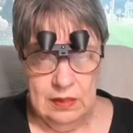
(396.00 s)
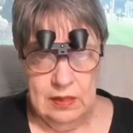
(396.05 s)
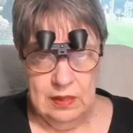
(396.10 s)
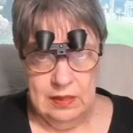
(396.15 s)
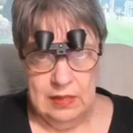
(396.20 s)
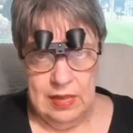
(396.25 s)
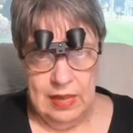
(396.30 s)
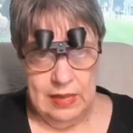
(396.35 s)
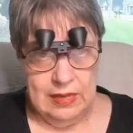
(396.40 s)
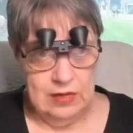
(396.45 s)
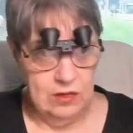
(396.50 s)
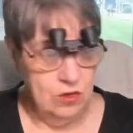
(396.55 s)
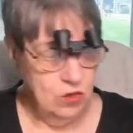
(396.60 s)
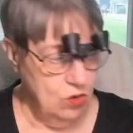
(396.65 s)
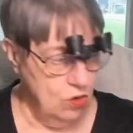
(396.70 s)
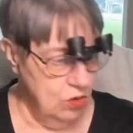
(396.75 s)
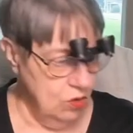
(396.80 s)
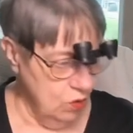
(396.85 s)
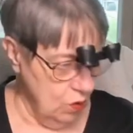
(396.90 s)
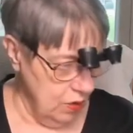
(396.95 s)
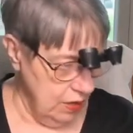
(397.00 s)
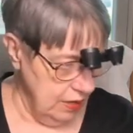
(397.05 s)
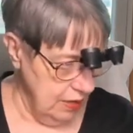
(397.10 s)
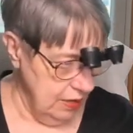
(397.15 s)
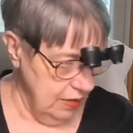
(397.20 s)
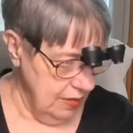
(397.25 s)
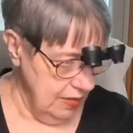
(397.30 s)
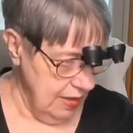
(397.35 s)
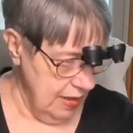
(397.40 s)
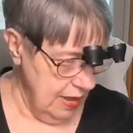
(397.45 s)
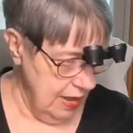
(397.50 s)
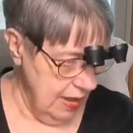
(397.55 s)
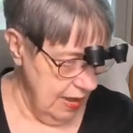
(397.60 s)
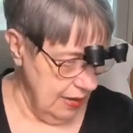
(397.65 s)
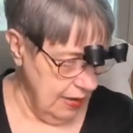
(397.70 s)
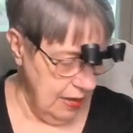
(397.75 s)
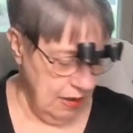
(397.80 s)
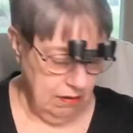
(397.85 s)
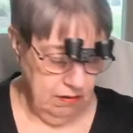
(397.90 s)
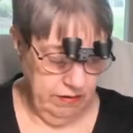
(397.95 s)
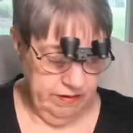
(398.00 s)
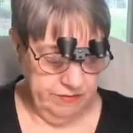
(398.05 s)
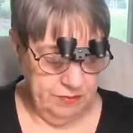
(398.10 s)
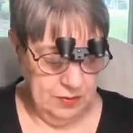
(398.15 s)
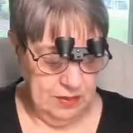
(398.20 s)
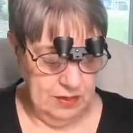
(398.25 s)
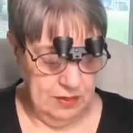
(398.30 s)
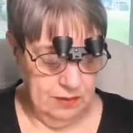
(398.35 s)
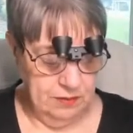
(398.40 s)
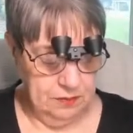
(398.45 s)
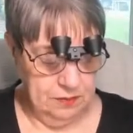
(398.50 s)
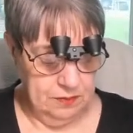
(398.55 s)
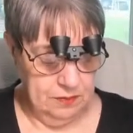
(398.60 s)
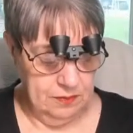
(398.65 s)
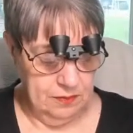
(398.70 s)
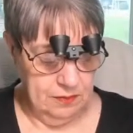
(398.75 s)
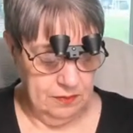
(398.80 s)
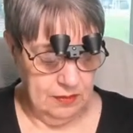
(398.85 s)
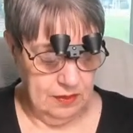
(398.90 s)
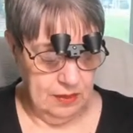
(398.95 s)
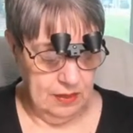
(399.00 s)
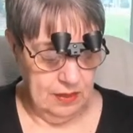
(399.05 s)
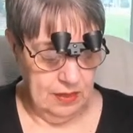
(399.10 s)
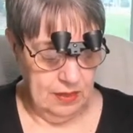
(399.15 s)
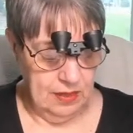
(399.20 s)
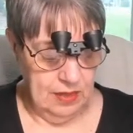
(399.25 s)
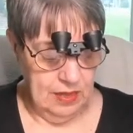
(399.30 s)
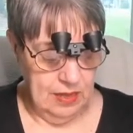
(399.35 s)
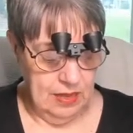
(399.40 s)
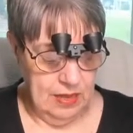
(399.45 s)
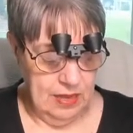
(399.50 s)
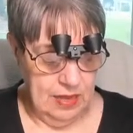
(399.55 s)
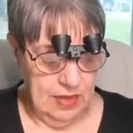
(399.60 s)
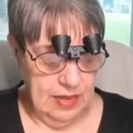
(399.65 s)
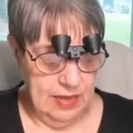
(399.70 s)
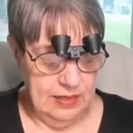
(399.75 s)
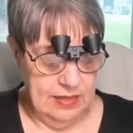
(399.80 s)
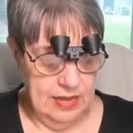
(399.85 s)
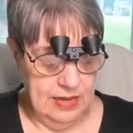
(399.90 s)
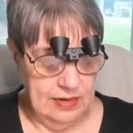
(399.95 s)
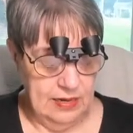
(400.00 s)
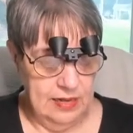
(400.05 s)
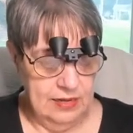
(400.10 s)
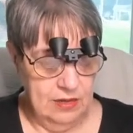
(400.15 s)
they annoy the heck out of me. And then I